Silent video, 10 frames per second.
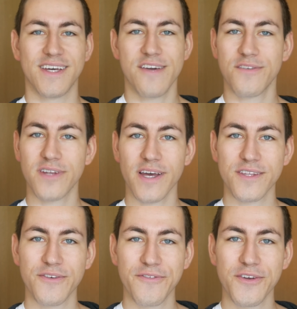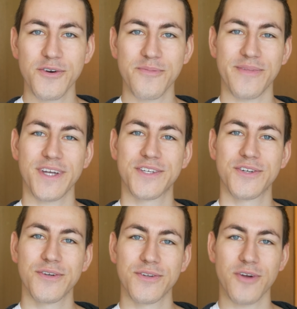If you liked the review, make
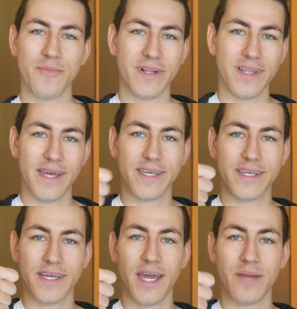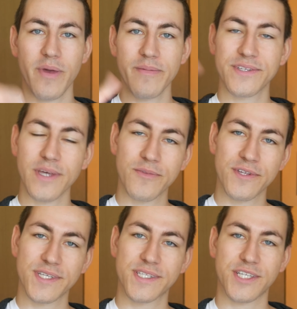sure to drop a like and maybe sub
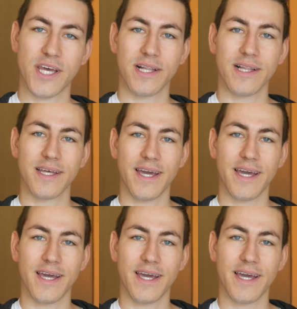to this channel,